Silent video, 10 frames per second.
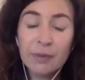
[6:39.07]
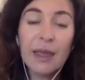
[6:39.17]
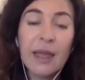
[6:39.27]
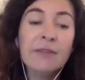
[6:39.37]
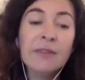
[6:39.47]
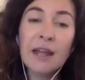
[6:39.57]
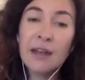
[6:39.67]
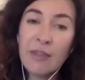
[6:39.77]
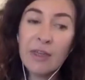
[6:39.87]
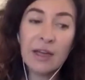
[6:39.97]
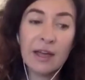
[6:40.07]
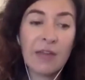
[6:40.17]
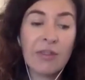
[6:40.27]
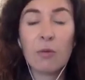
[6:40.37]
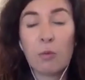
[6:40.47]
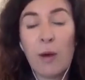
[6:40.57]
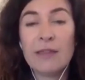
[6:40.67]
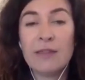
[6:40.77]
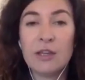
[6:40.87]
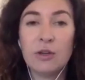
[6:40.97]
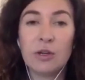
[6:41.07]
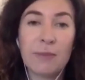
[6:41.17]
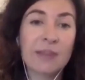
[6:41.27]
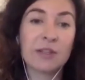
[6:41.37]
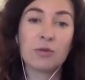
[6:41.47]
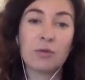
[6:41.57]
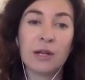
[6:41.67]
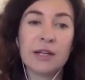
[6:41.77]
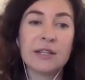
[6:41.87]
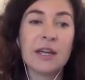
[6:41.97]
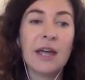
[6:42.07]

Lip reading: And then another way that you can make the toilet